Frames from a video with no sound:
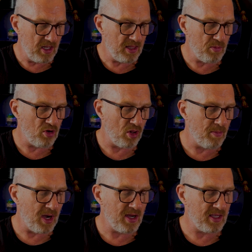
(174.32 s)
Then we've got
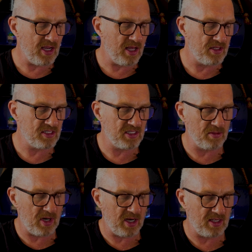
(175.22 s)
the market, and this is
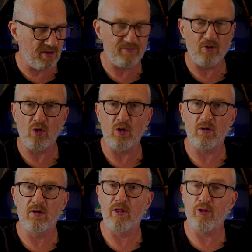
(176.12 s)
a market
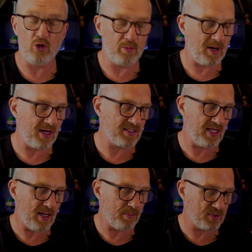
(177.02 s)
for
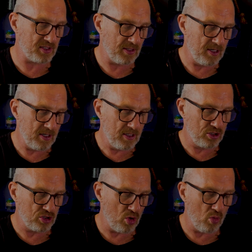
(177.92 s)
third-party apps.
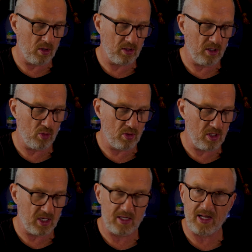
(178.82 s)
So
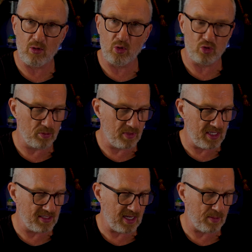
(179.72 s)
you can download some of
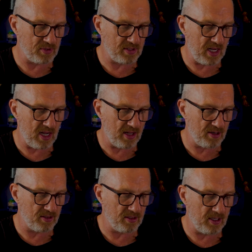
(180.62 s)
these apps
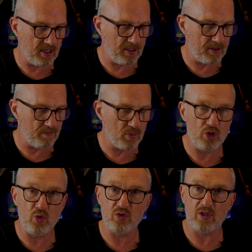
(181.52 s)
and
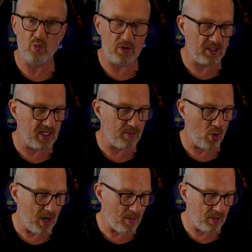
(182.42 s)
use them with the
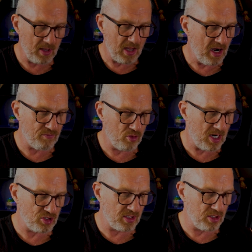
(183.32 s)
DIMO app. I've
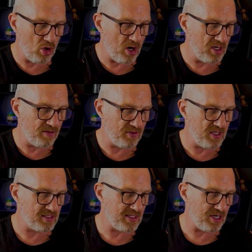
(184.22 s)
not actually got any of
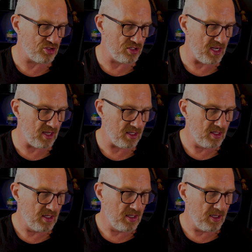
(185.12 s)
these as yet.
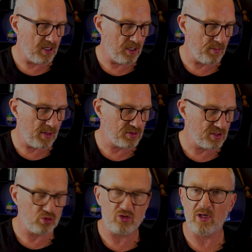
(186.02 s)
I'm
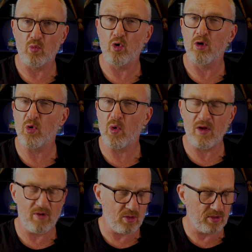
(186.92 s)
still trying to work my
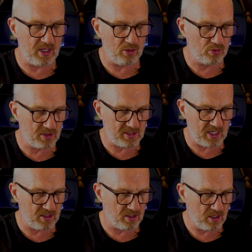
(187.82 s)
way around it and
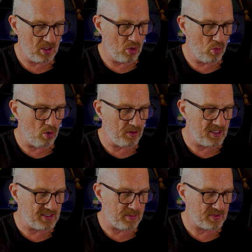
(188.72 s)
understand what
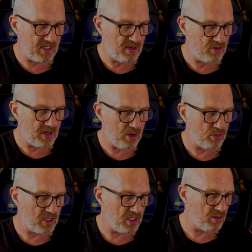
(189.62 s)
these apps are and how
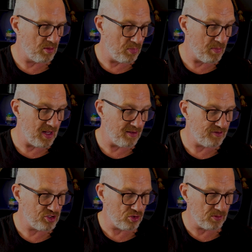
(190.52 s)
they can be
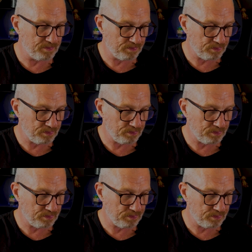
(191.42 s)
beneficial.